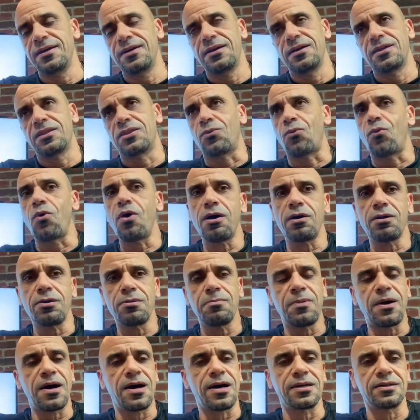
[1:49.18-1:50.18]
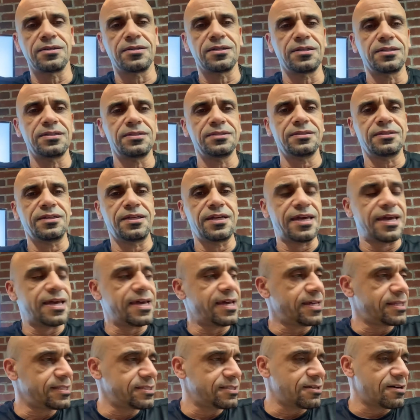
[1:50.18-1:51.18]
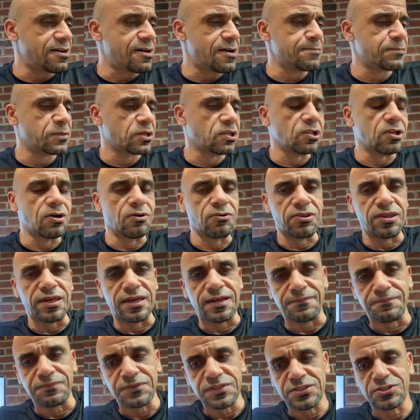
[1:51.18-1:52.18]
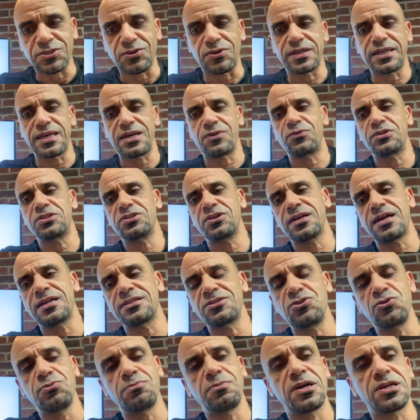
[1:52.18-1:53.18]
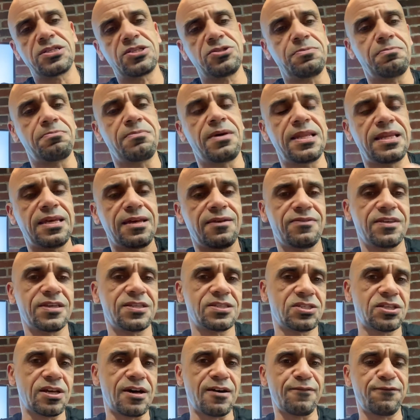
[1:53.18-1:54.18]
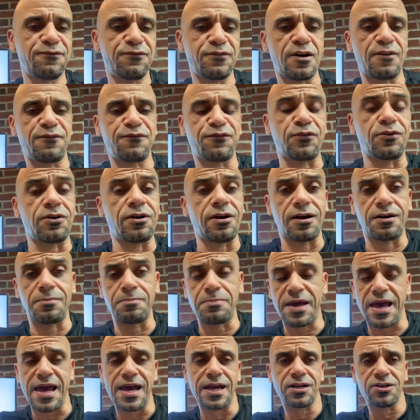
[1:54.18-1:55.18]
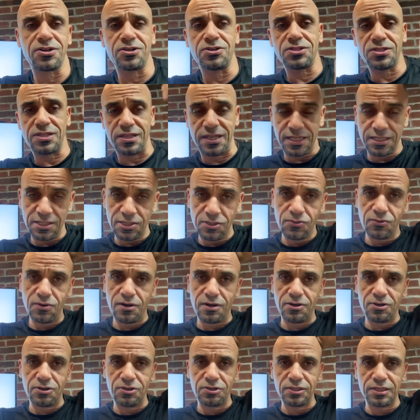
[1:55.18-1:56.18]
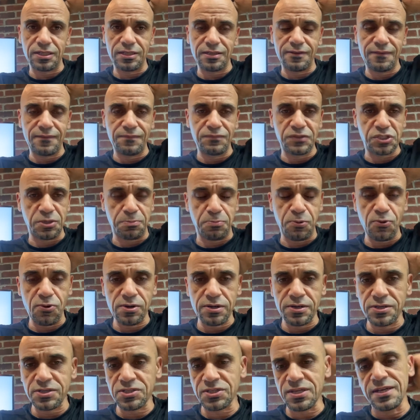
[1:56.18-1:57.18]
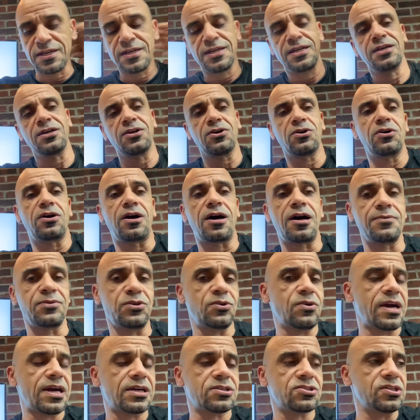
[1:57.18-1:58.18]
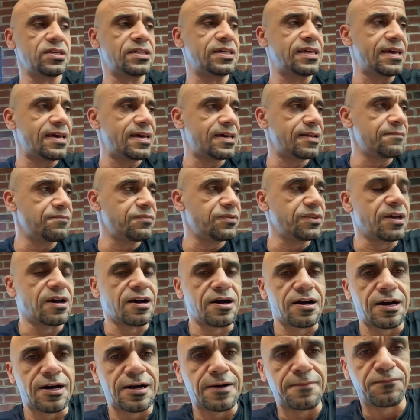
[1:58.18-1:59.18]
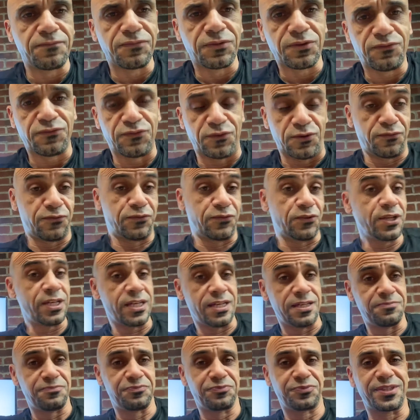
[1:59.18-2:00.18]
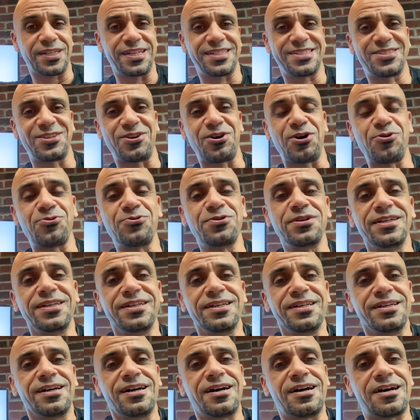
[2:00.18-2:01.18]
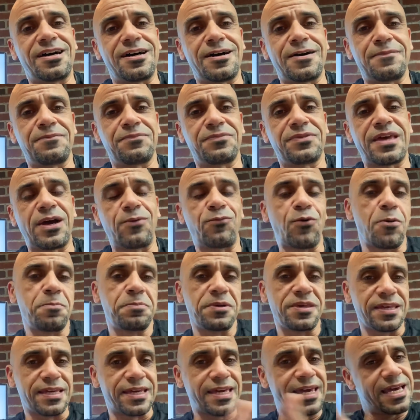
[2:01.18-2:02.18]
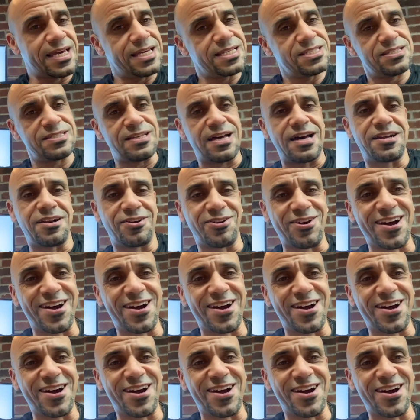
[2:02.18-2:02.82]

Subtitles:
the water bottle, and clothing. So again, we took on too much. Many of this stuff for our backers, like you, our early supporters, you actually get for free. So that won't be the case on our